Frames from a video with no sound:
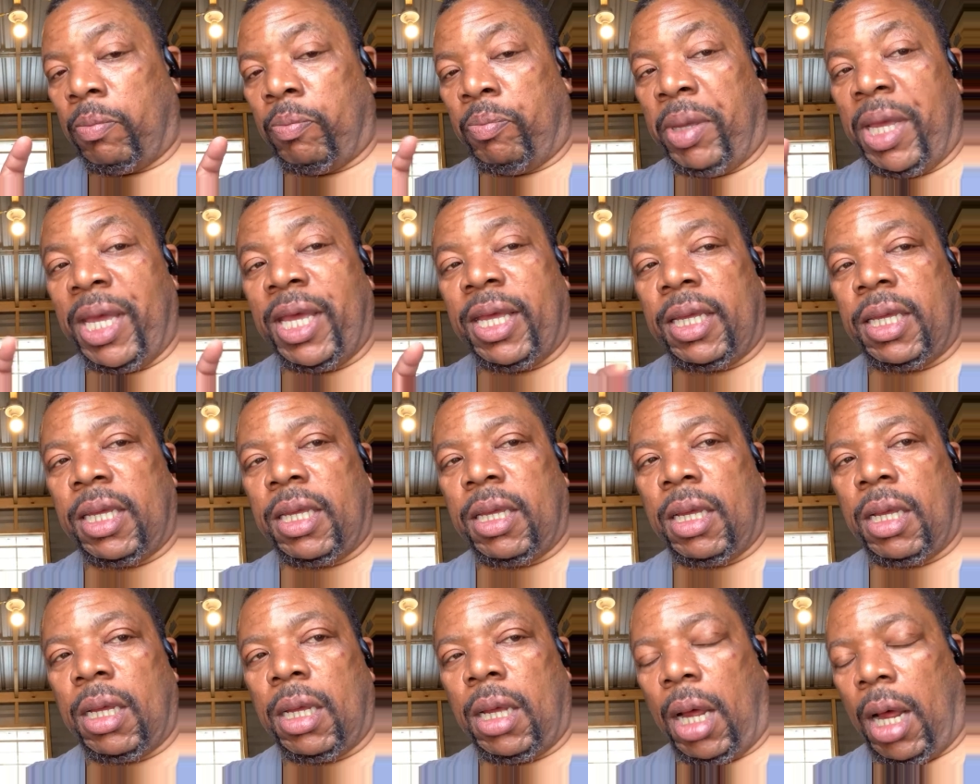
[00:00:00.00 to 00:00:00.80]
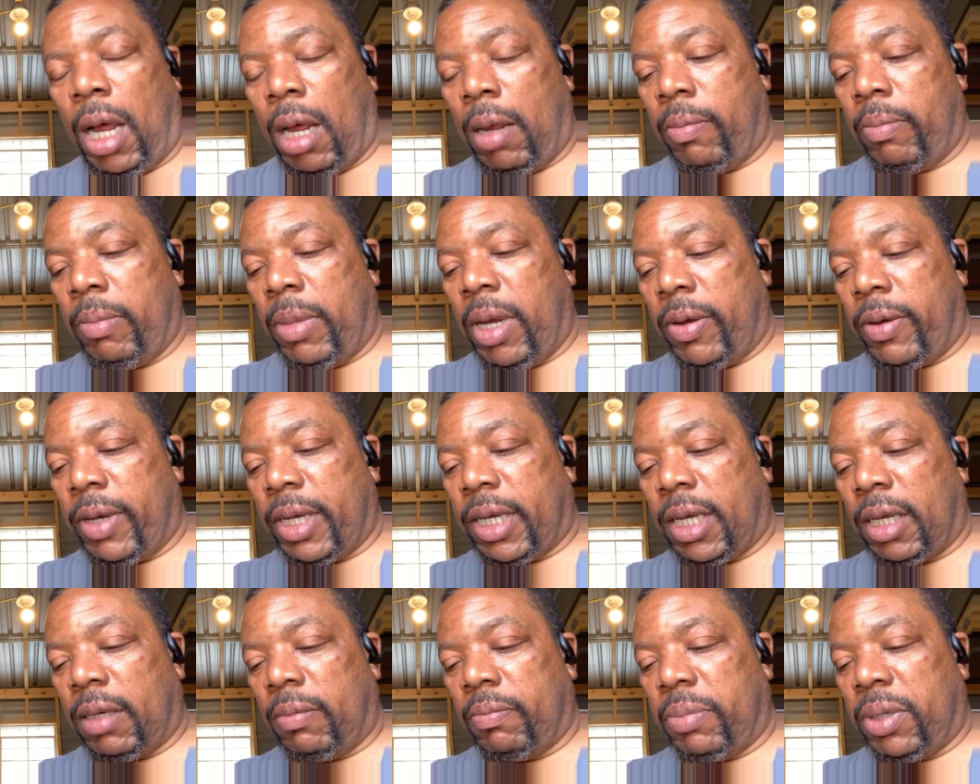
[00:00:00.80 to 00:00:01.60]
big
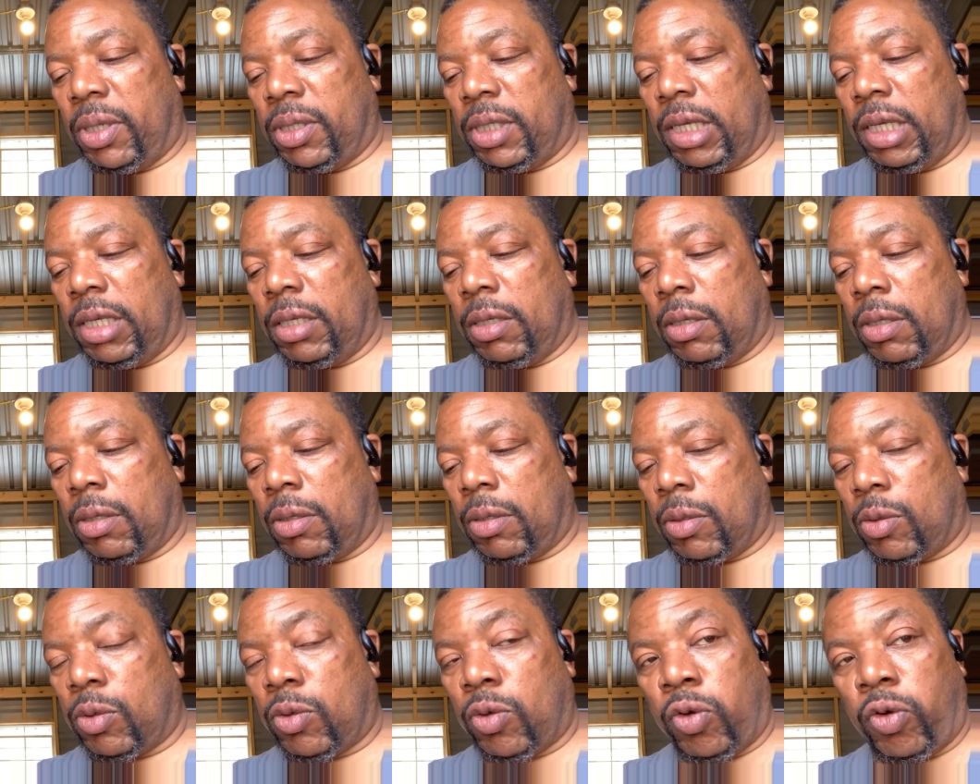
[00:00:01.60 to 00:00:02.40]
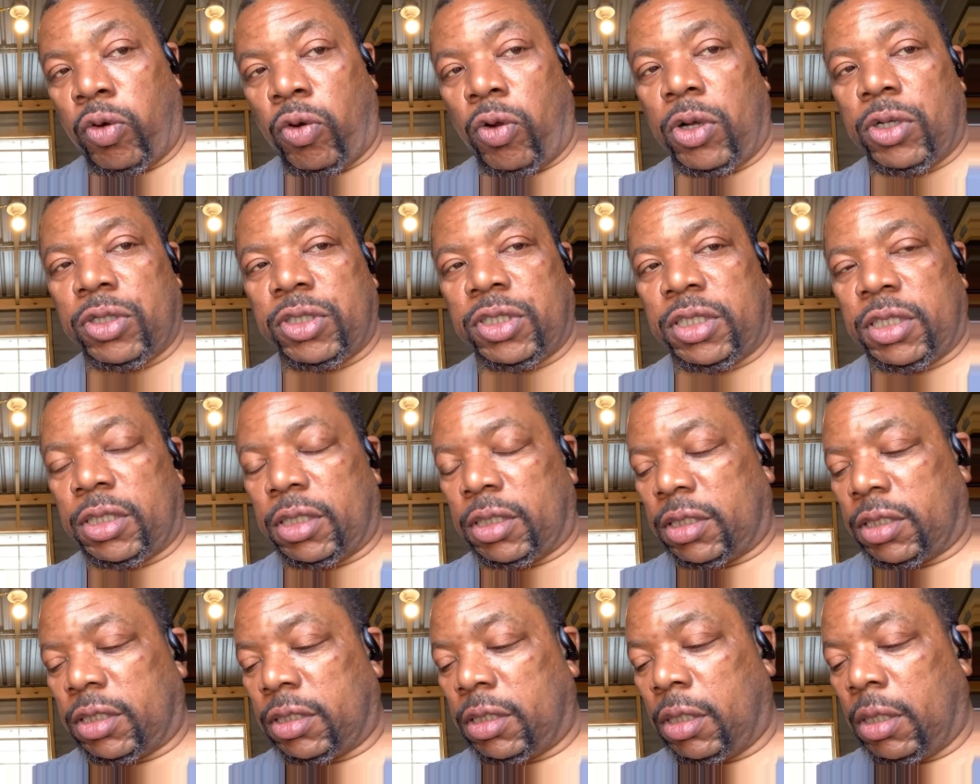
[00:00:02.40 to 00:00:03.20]
American bully
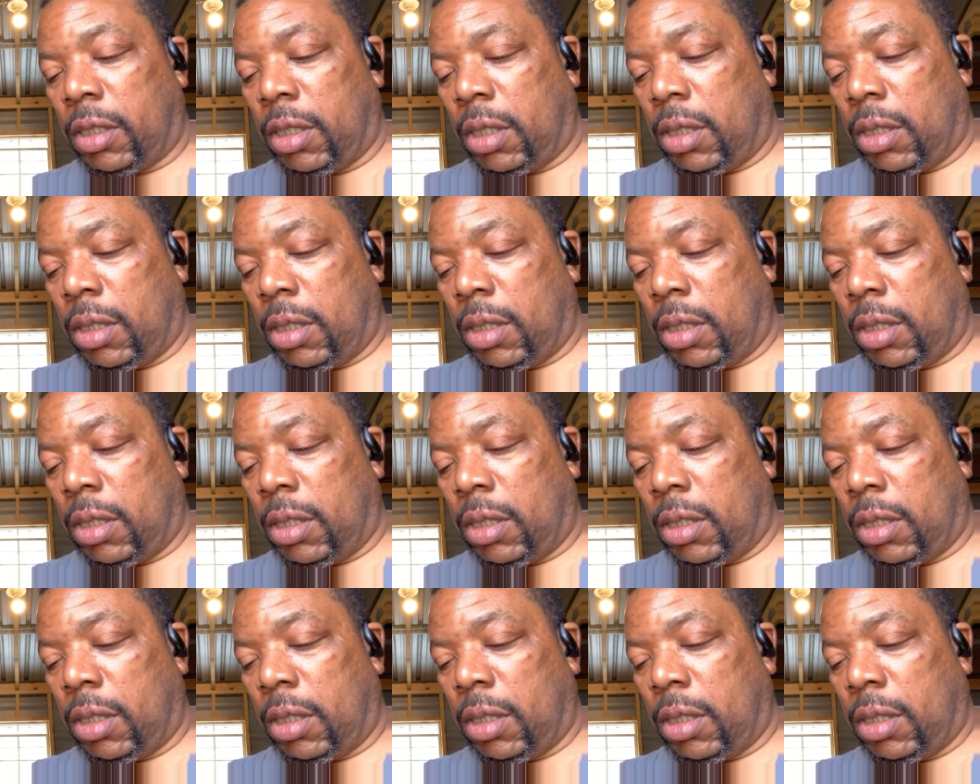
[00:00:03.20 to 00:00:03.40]
crosses.